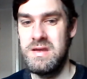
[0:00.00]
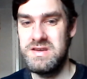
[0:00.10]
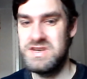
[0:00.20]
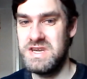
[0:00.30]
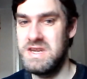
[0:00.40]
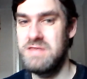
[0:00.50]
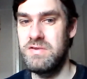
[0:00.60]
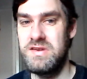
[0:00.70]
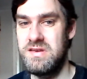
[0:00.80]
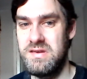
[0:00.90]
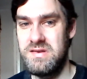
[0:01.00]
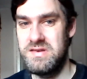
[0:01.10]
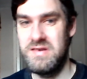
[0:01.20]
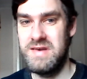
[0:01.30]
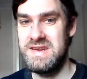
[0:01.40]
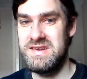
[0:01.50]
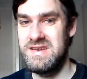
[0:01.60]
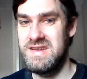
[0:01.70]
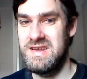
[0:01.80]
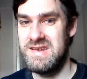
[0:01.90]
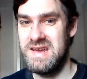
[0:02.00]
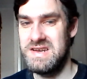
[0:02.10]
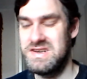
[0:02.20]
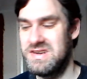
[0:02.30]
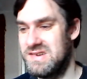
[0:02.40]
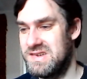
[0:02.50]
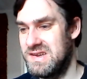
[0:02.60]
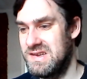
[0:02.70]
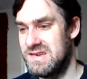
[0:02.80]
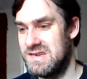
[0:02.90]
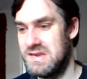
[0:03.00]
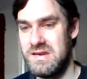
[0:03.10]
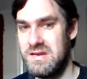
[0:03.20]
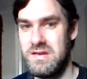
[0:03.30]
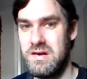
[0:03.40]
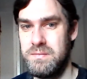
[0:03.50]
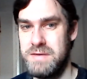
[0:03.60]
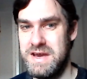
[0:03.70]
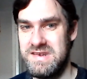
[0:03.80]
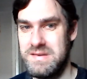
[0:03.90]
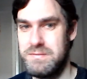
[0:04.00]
she would have directed these action scenes a lot better,